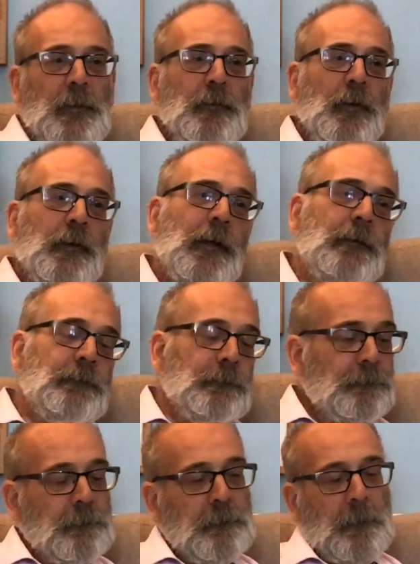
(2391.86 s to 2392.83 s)
you know, kind
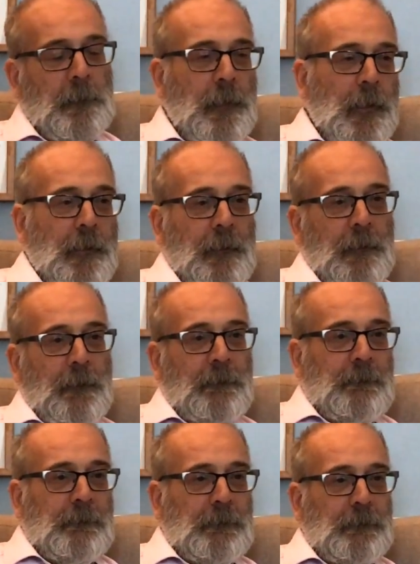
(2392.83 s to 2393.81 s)
of,
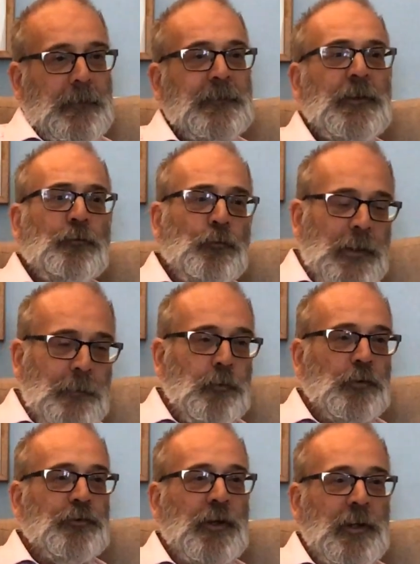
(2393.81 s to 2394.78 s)
it didn't really
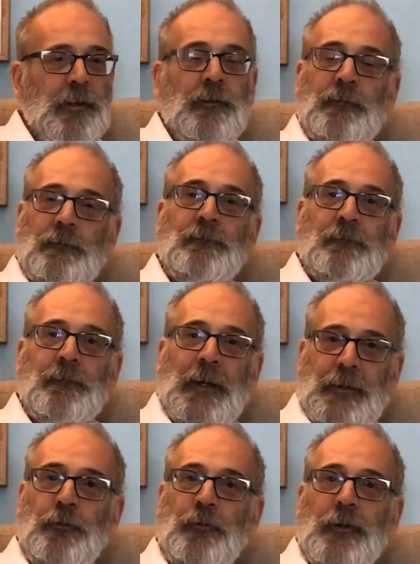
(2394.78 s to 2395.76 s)
portray
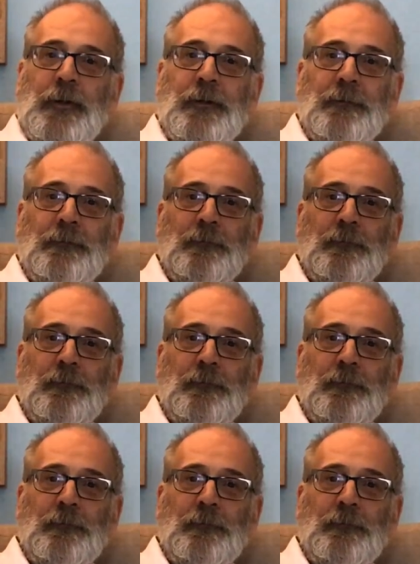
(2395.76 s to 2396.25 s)
accurately